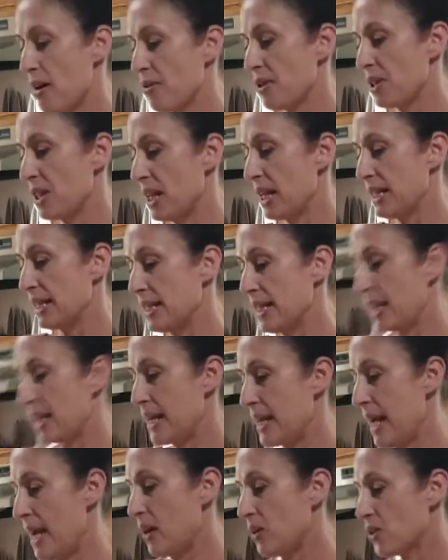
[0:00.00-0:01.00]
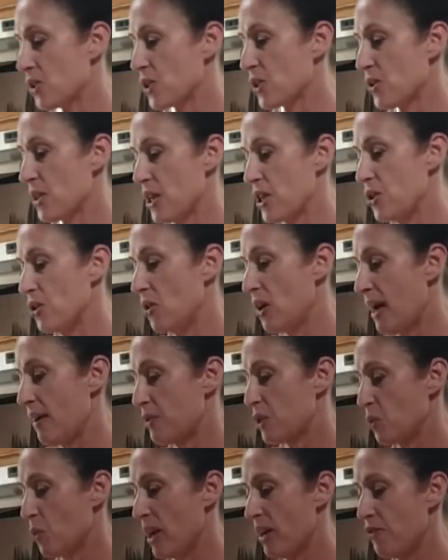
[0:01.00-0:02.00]
everything and set it out so that you don't
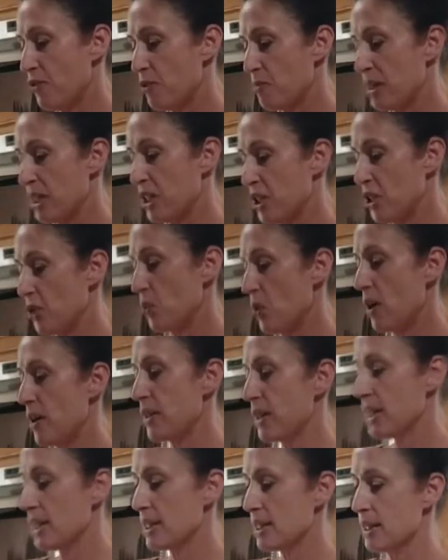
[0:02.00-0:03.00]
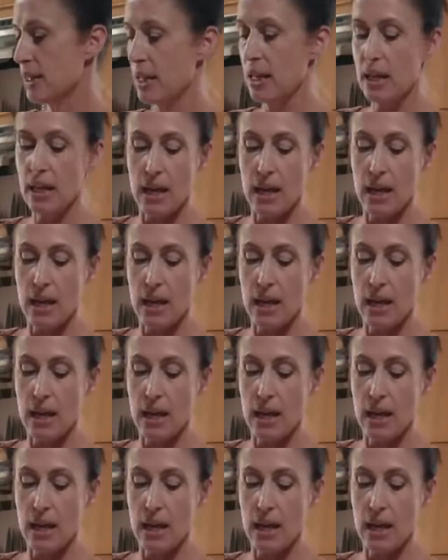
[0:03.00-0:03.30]
have to wait for me to do all this.